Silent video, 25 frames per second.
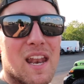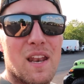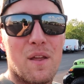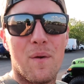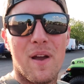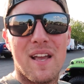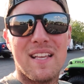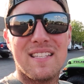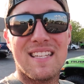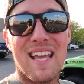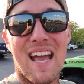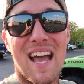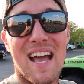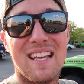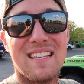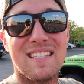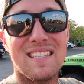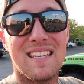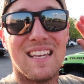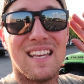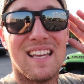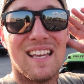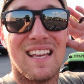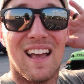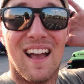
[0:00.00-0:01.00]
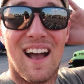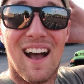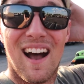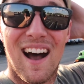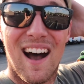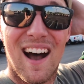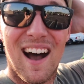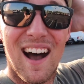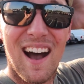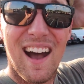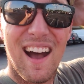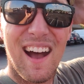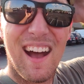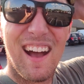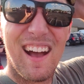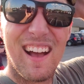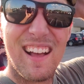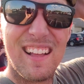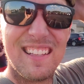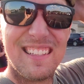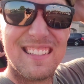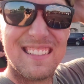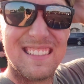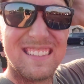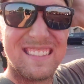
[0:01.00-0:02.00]
Anyways, guys,
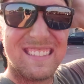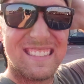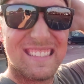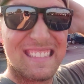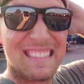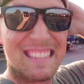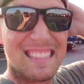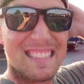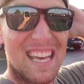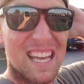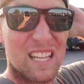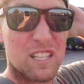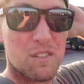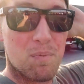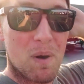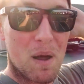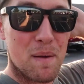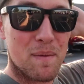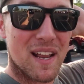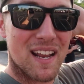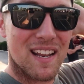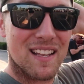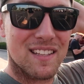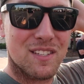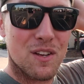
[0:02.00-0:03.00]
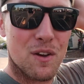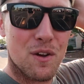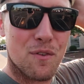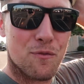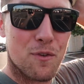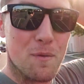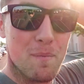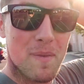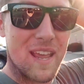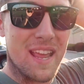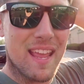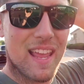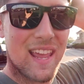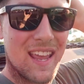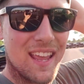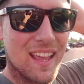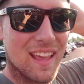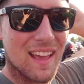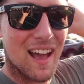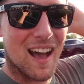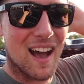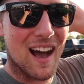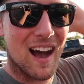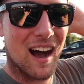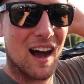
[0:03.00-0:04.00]
that's probably gonna do it for me.
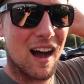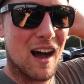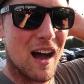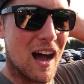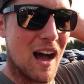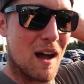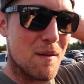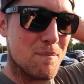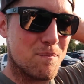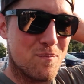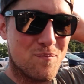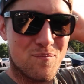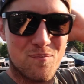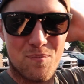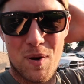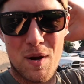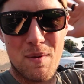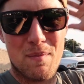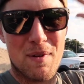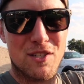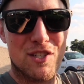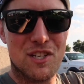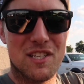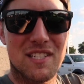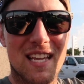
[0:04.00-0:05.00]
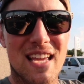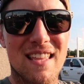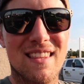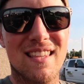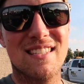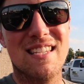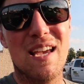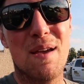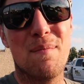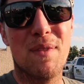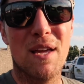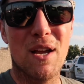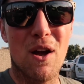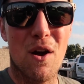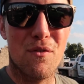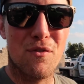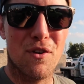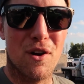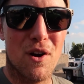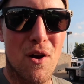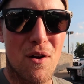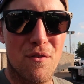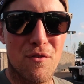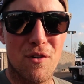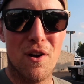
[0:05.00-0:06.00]
I'm pretty much just saying the same thing
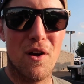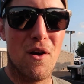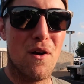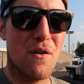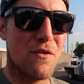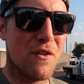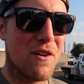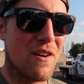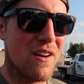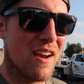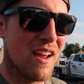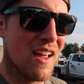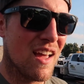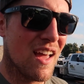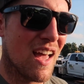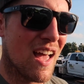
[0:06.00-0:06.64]
over and over and over.